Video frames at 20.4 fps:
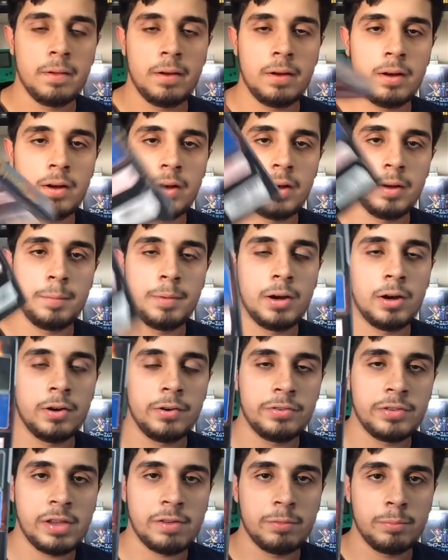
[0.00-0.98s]
I
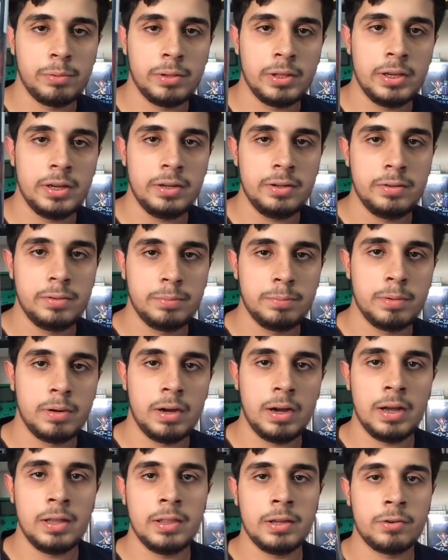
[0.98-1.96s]
honestly haven't played it,
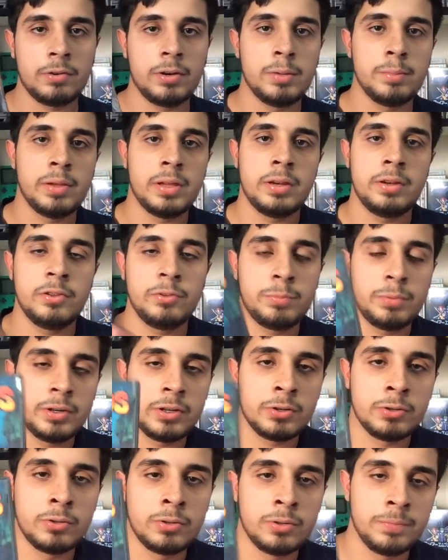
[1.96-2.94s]
but I like Rayman. He's pretty
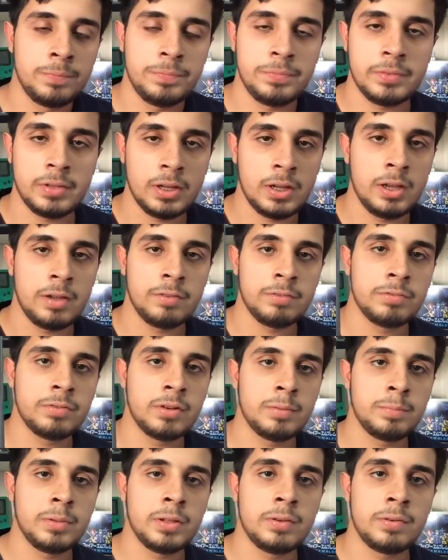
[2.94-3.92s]
cool. I
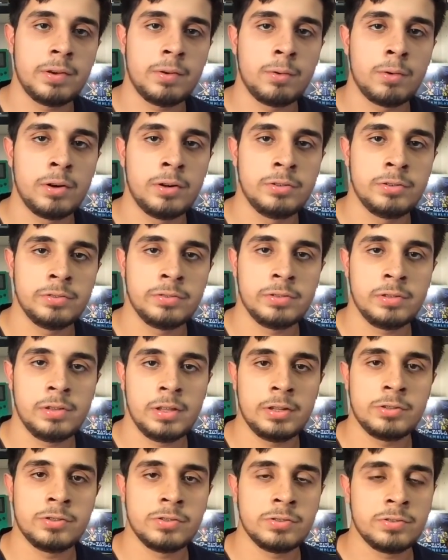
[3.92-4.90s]
played Origins and
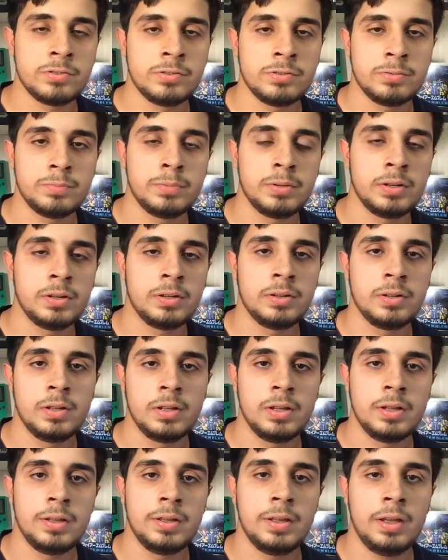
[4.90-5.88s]
Legends, but
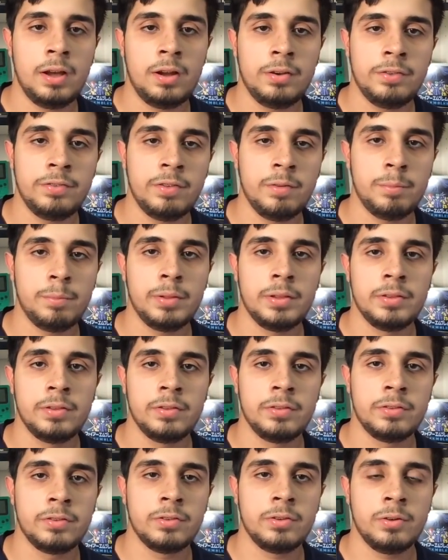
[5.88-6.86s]
yeah, honestly I haven't played
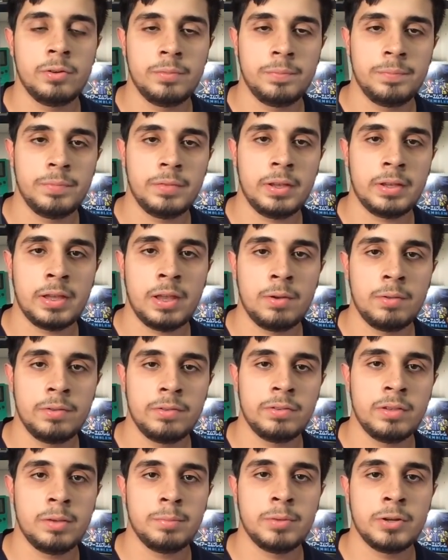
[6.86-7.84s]
this, so I can't really
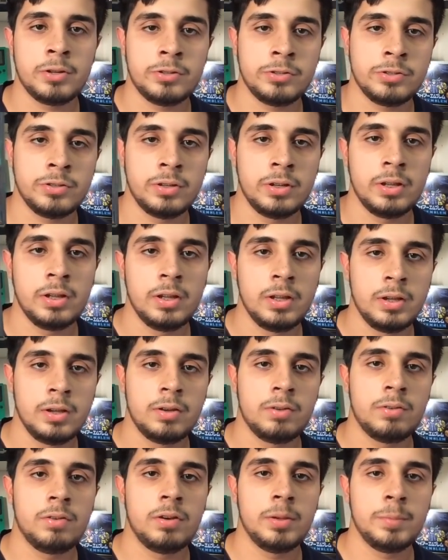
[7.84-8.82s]
say much.
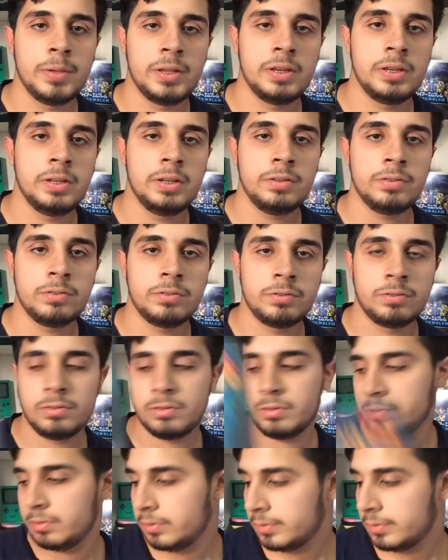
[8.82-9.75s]
Rayman DS.